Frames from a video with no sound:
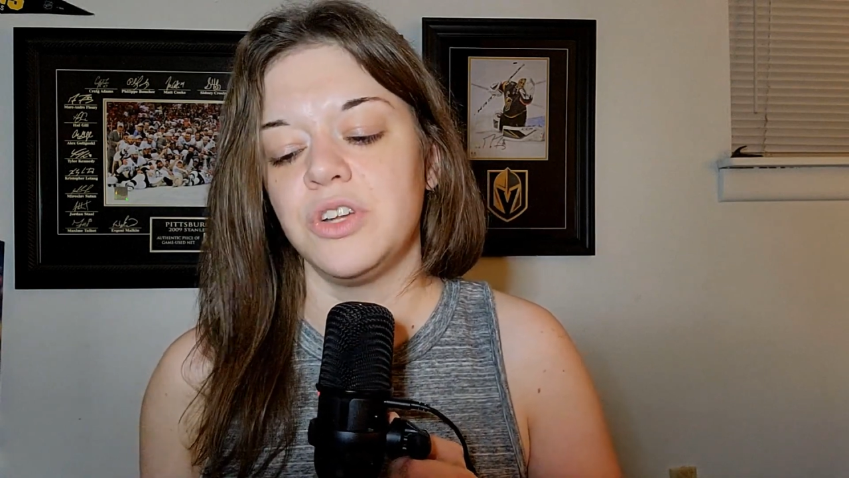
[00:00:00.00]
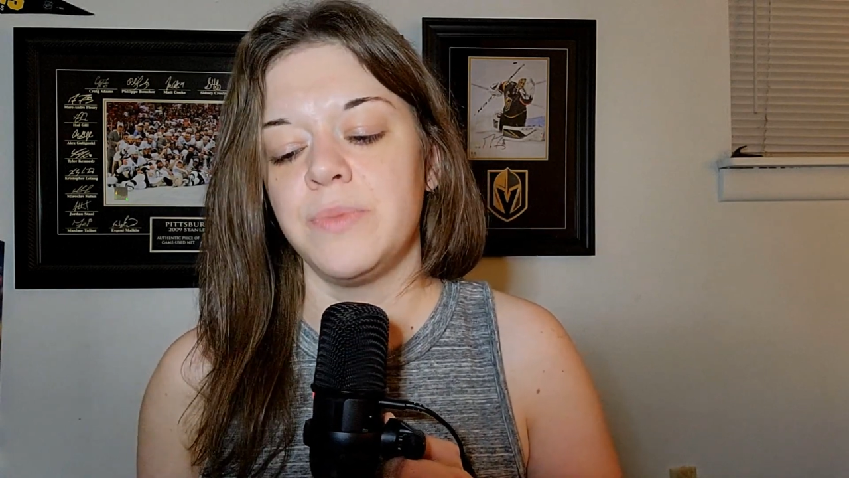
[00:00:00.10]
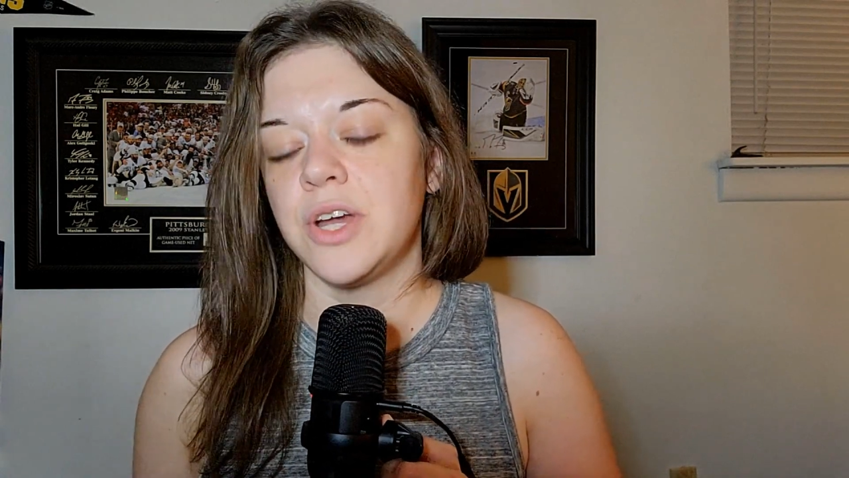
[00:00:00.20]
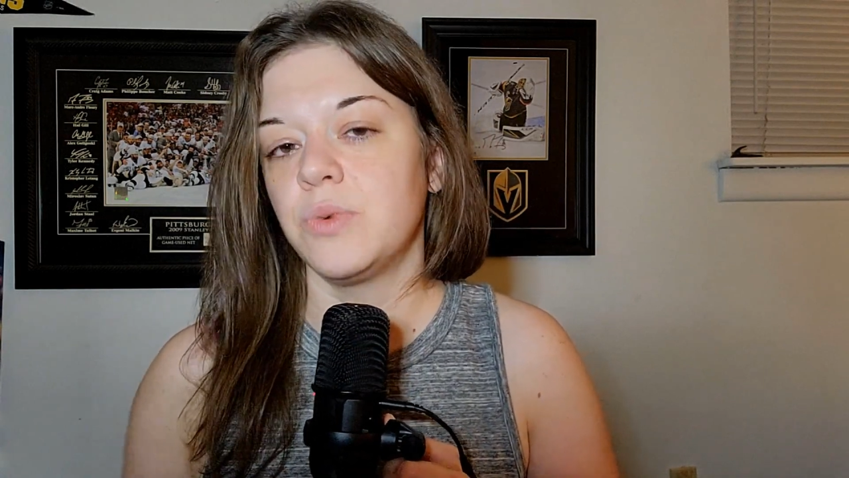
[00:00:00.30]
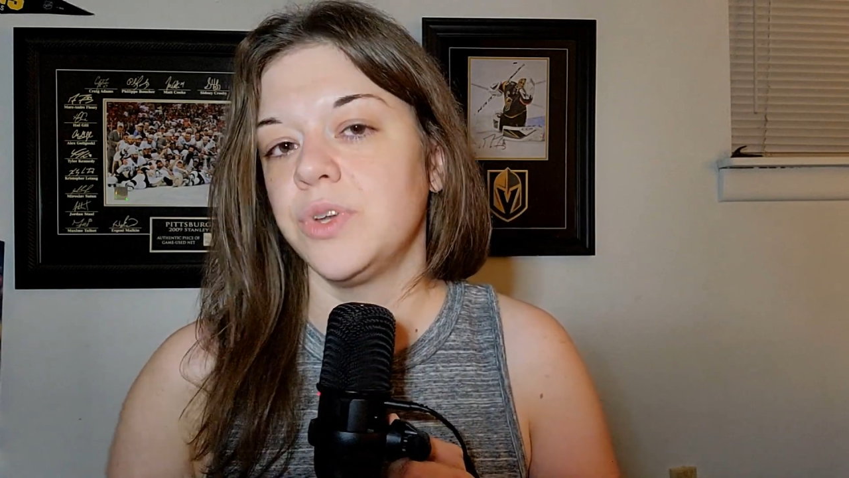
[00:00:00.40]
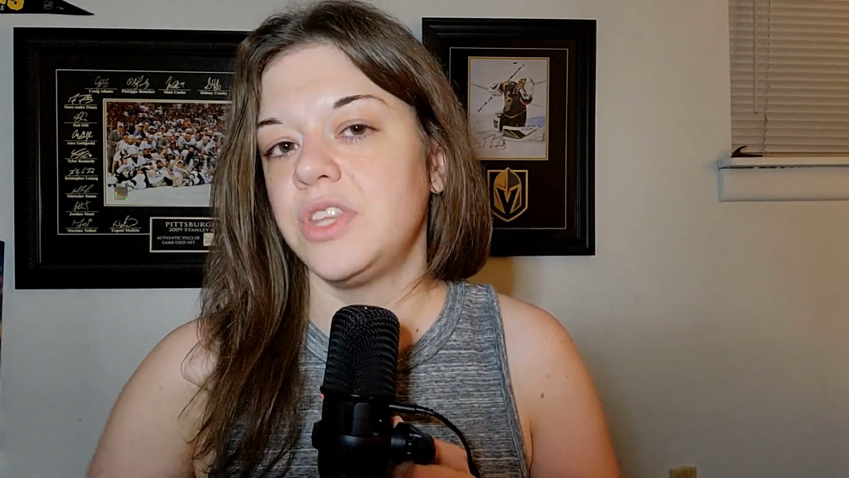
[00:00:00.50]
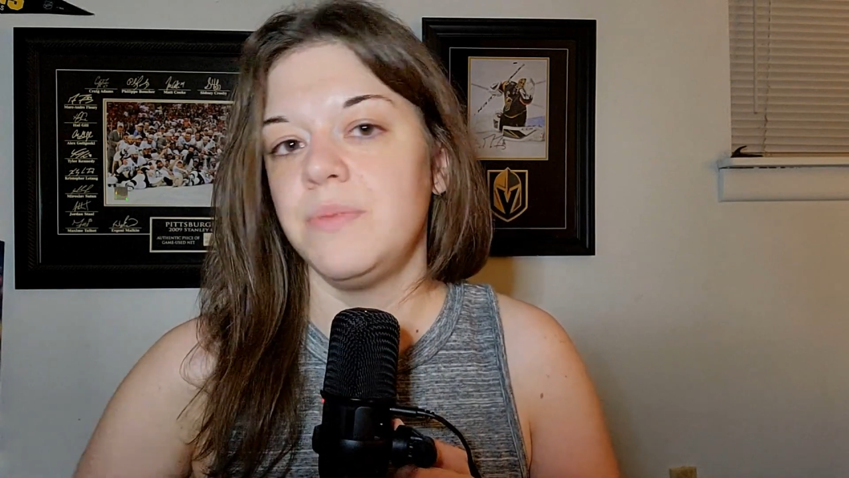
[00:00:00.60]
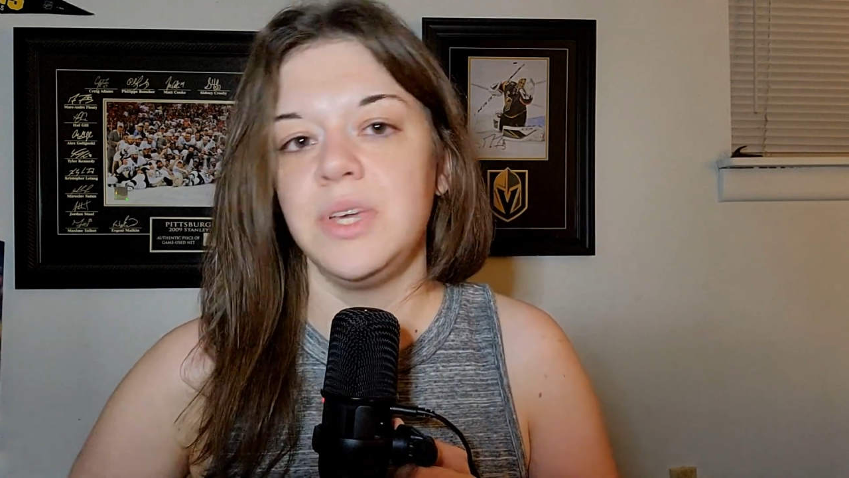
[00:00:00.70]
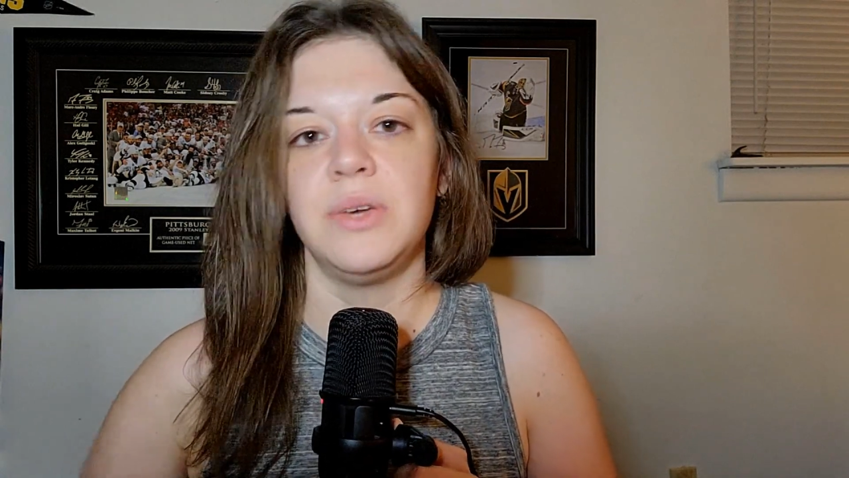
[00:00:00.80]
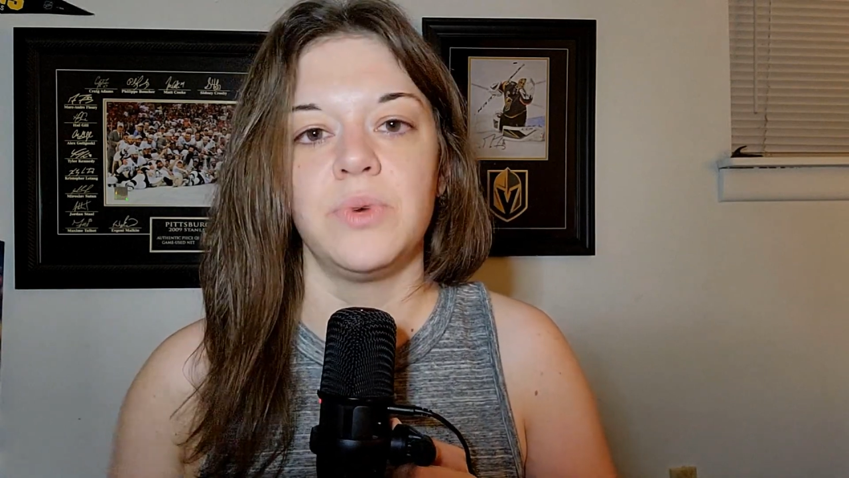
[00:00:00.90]
no matter what they
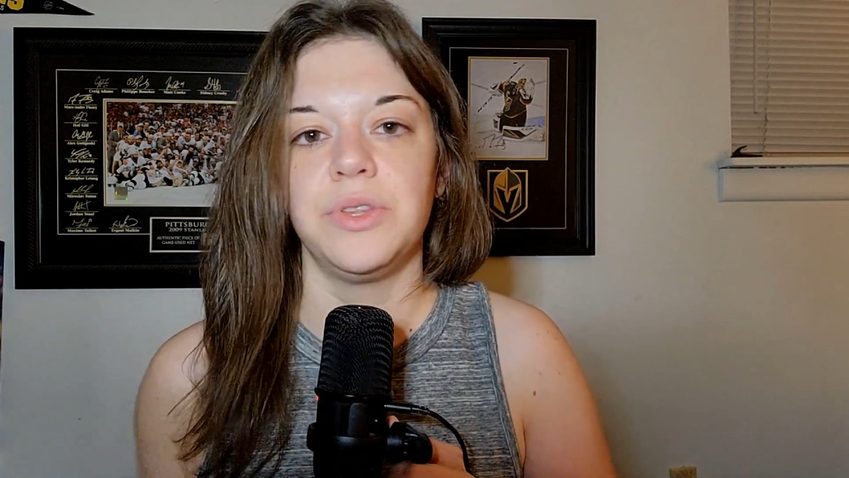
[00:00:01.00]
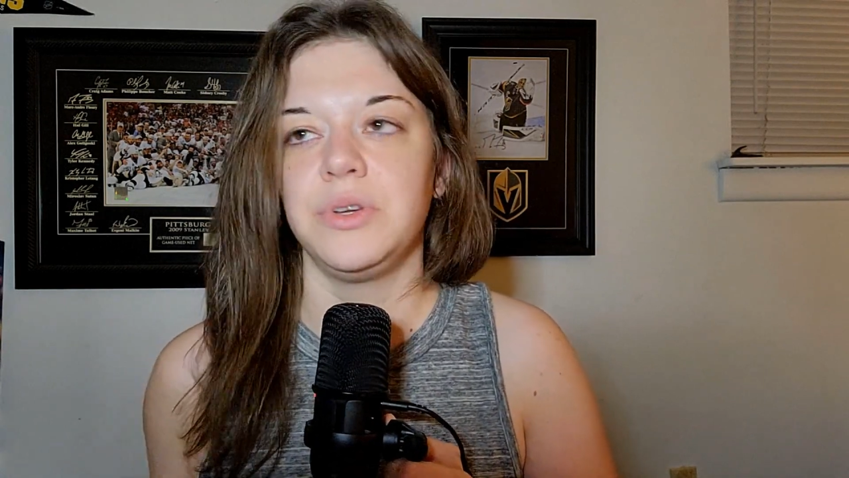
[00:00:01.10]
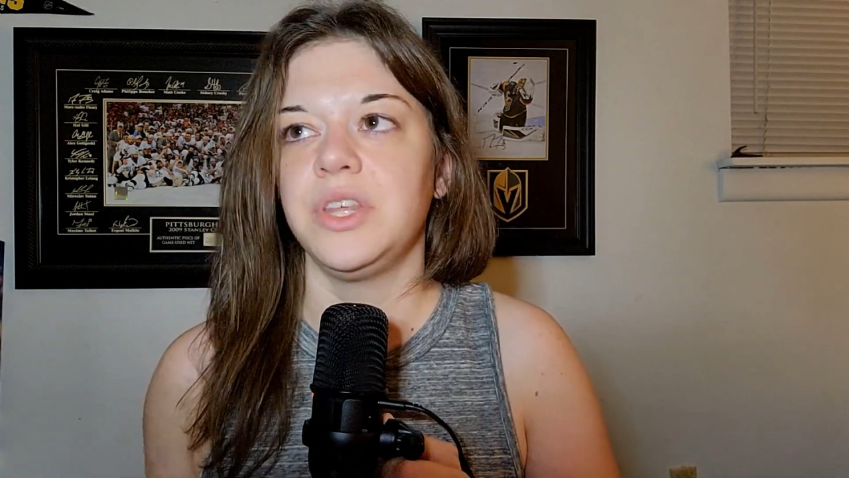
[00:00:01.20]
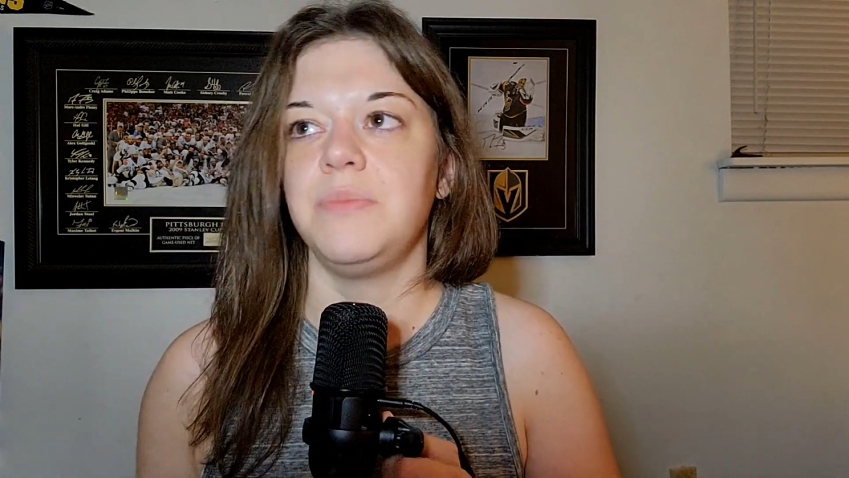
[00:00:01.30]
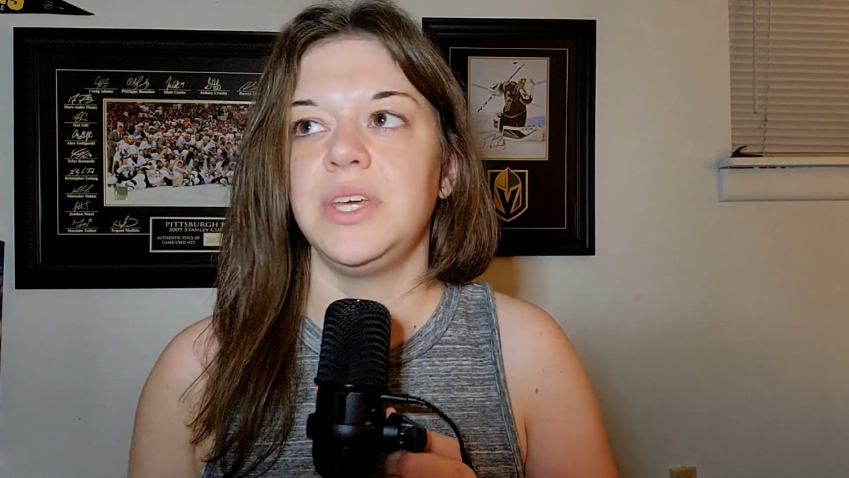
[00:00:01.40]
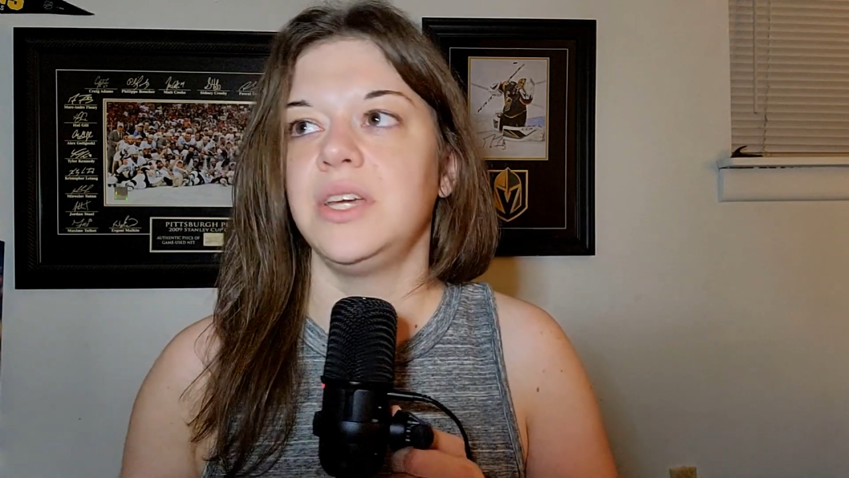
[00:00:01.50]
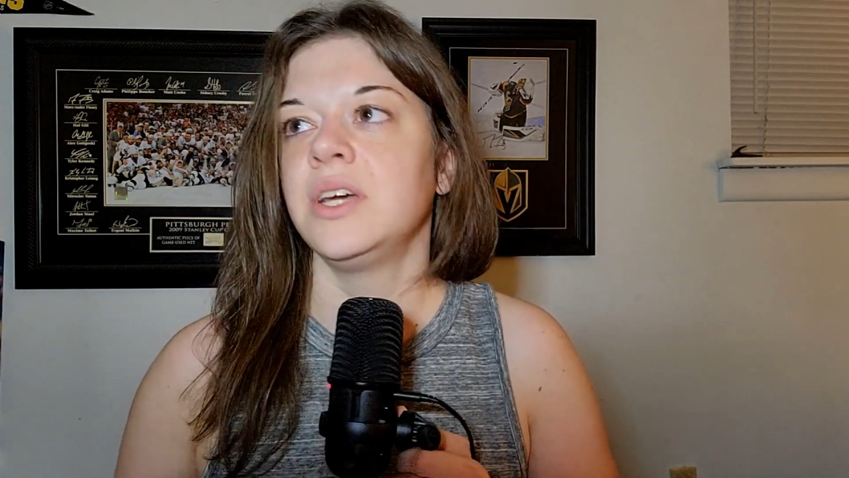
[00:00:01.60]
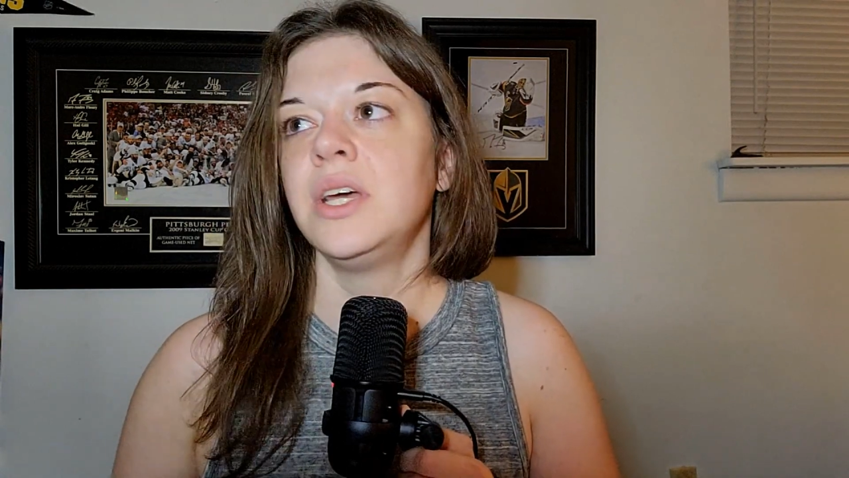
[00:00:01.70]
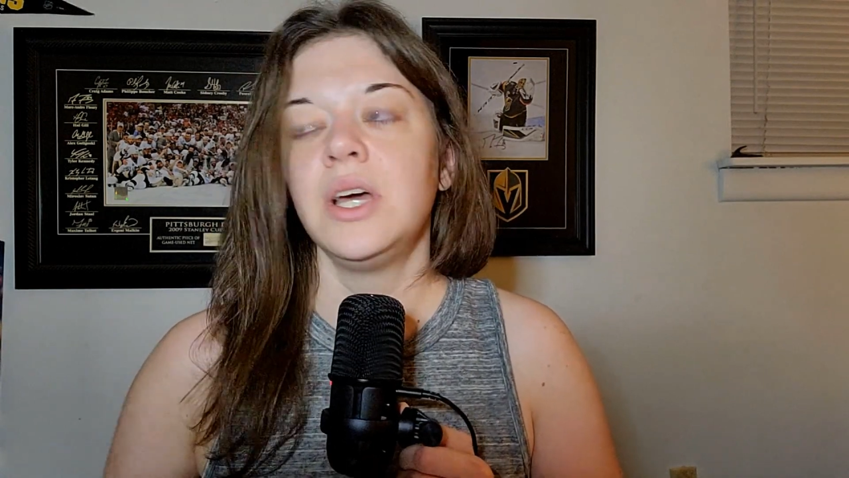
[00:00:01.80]
be, whether they be